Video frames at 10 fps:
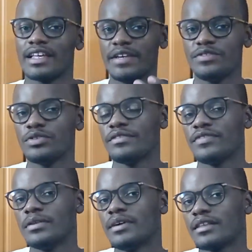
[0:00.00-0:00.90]
gives you the
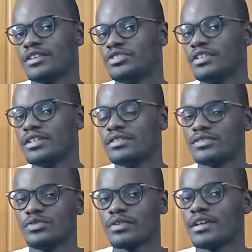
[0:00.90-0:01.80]
feedback that you need
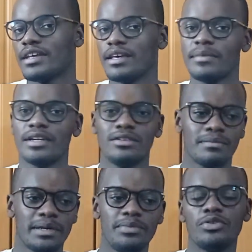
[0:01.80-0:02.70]
to know that hey man
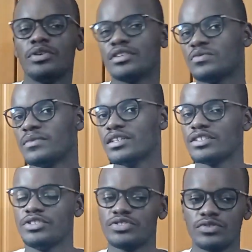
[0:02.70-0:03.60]
maybe you're doing too much
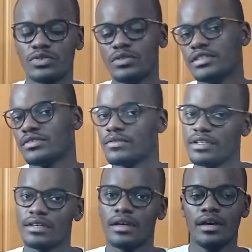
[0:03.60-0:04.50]
and you should cool it on the